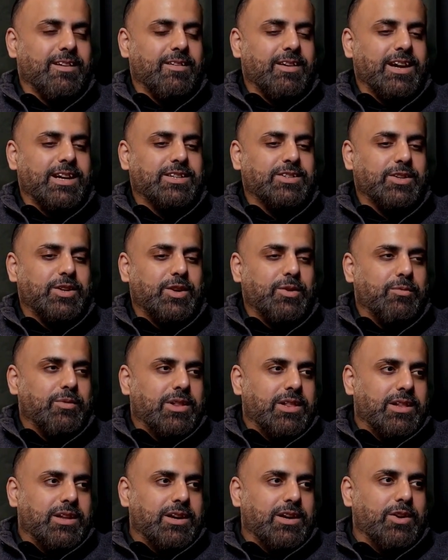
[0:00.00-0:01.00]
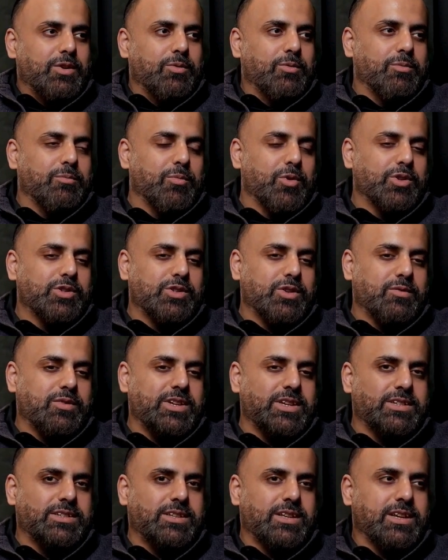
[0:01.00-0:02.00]
Right, so you will do most
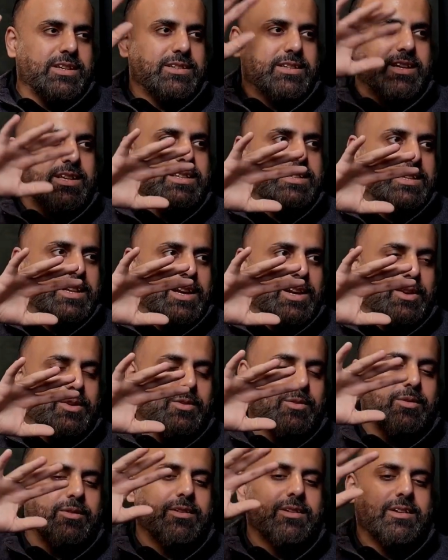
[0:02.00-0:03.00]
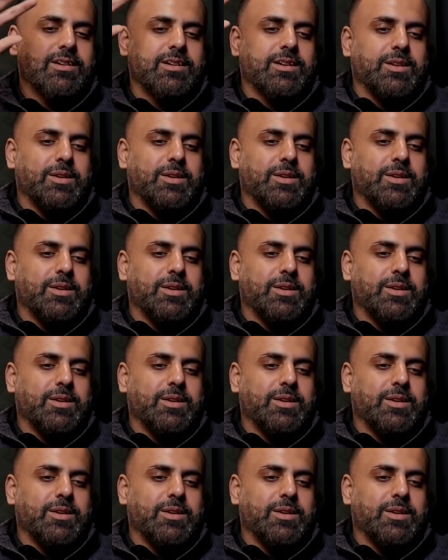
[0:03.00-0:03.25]
of these things in silico,